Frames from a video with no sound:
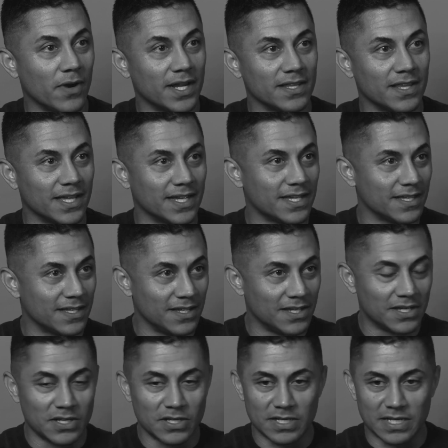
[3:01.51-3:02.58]
right? Like,
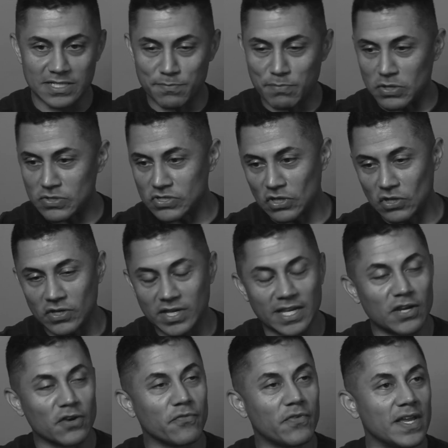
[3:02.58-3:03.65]
as opposed to looking
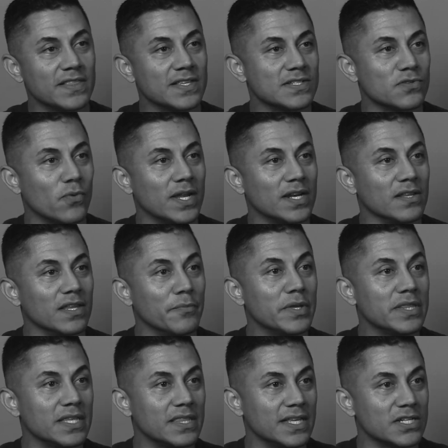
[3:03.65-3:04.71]
at your faith as a way to
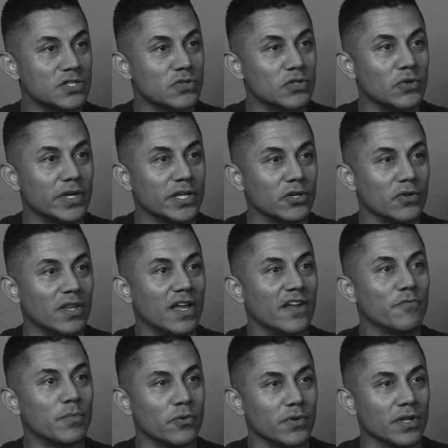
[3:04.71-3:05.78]
limit the things you're doing in your
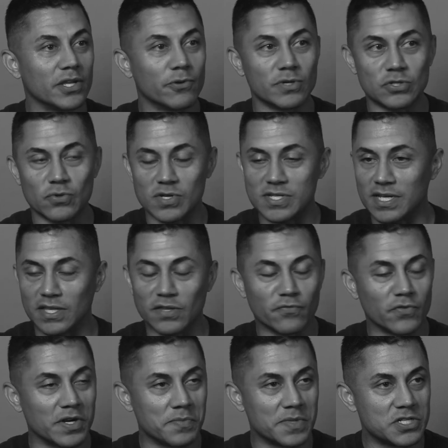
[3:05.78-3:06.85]
life, but really rejoicing in the
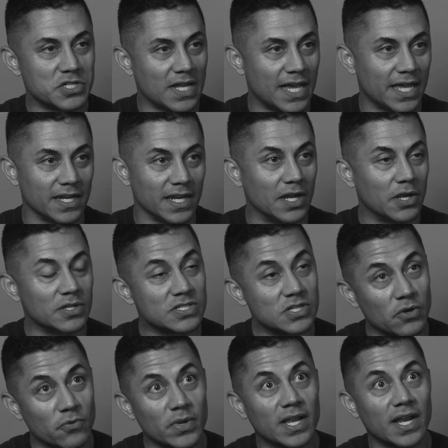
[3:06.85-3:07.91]
freedom that you had in it. And
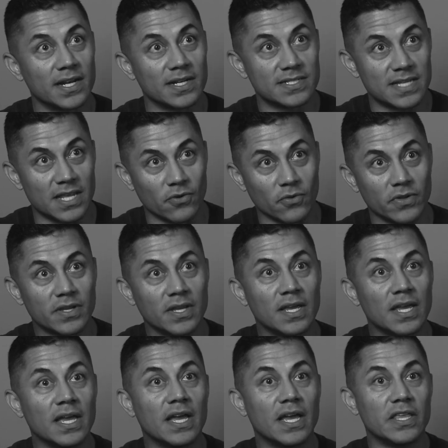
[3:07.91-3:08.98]
so we kind of settled
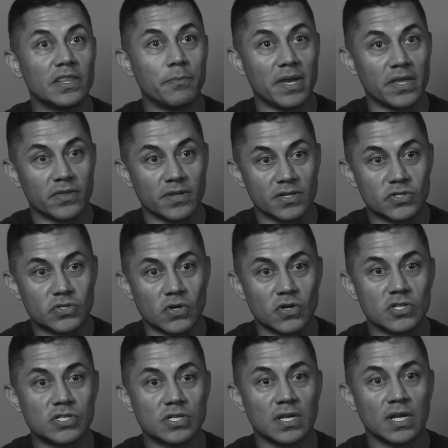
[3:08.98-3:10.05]
in the Methodist
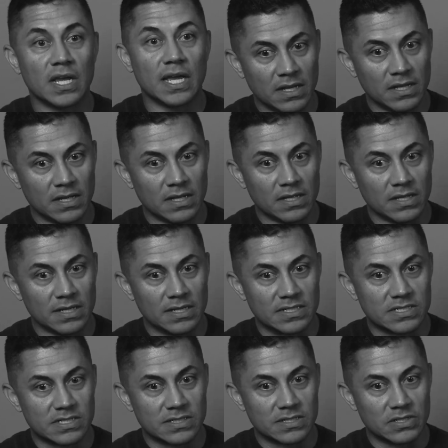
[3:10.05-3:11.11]
Church.
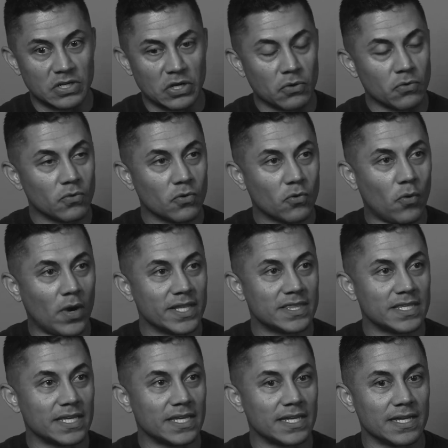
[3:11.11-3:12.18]
It's, you know,
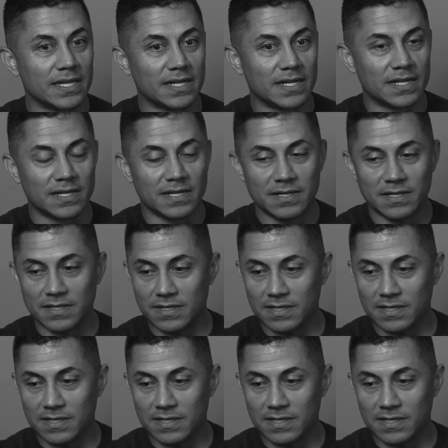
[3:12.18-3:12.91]
quite the